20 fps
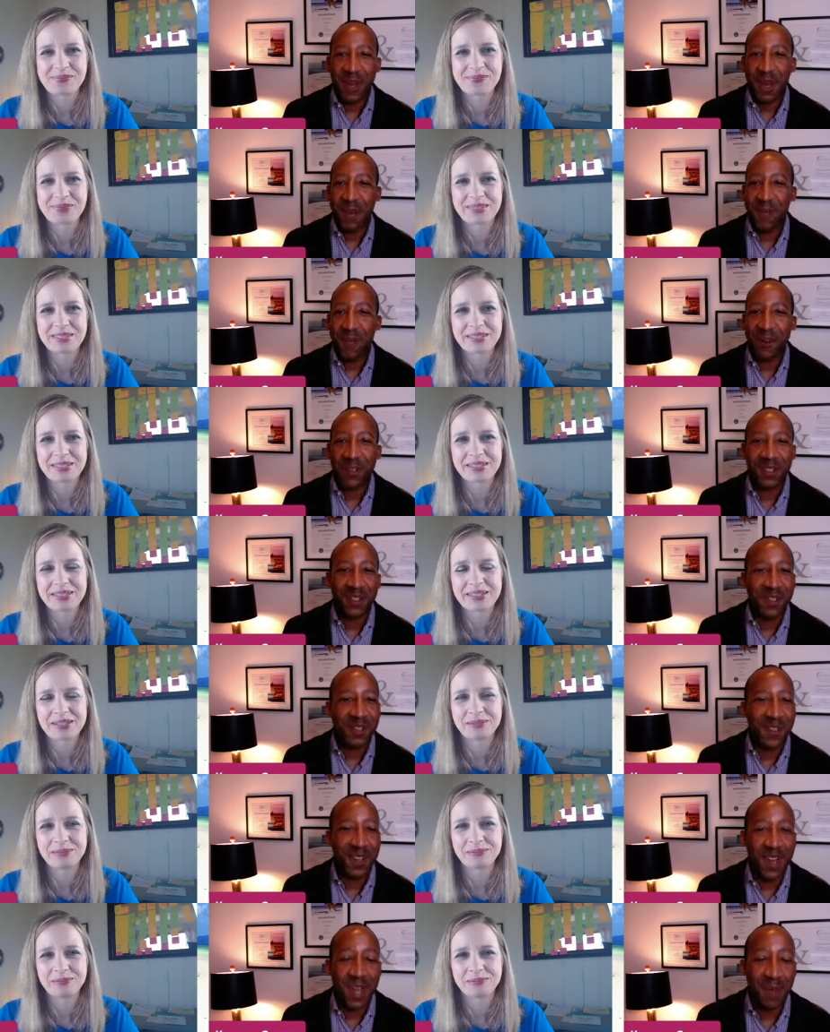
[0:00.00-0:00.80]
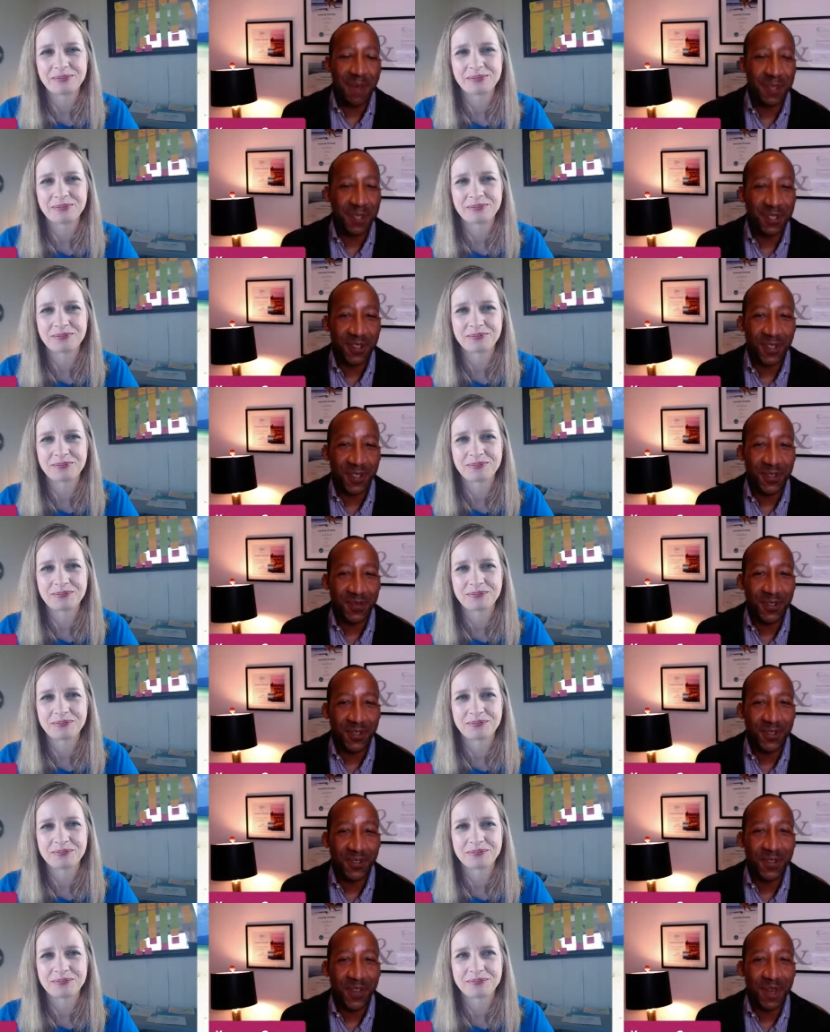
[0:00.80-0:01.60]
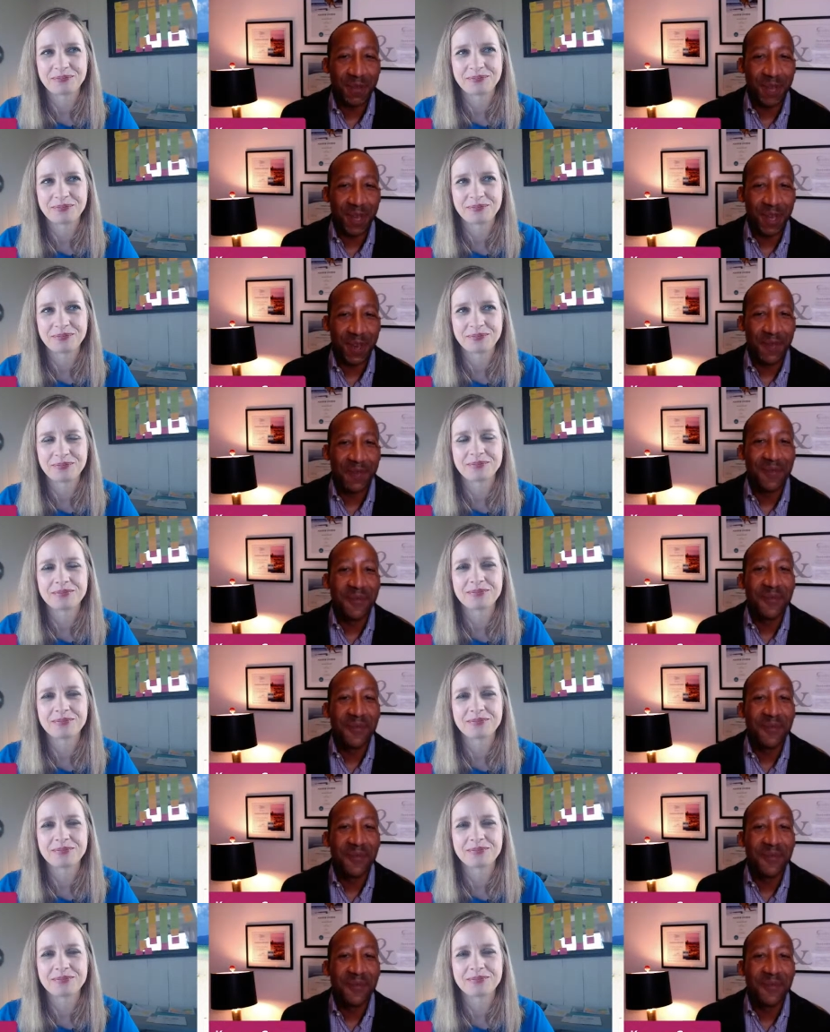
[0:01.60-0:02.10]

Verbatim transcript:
Speaker 1: but I'm all the yeah. name is also eluding me.